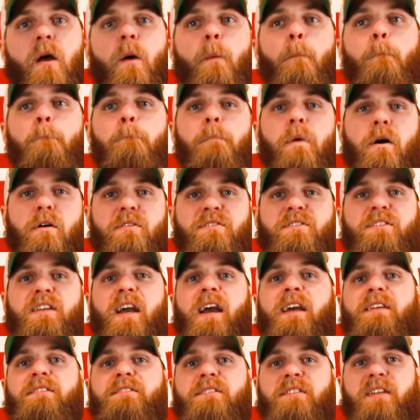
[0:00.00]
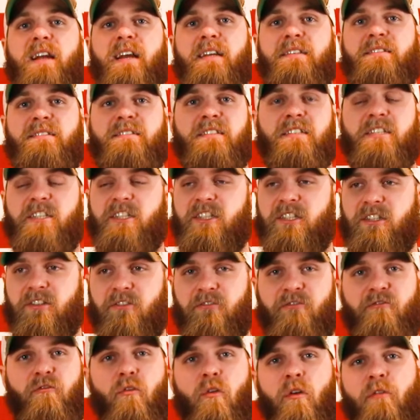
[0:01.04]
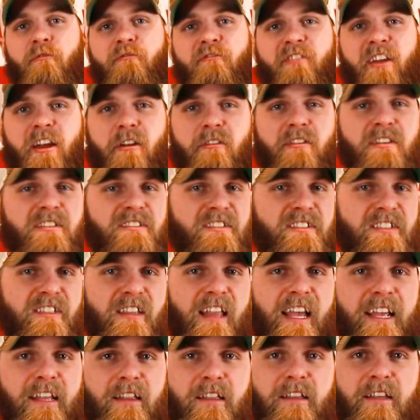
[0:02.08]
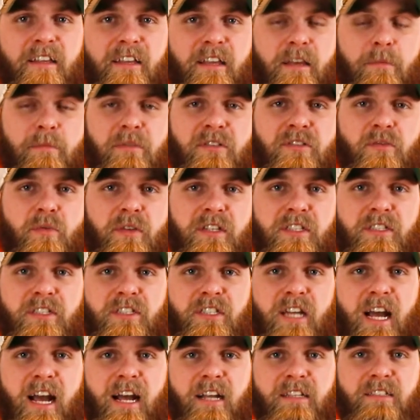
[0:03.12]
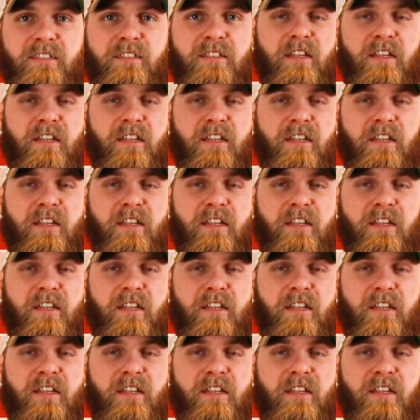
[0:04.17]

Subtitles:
Most guys that I see, their form varies slightly in between shots.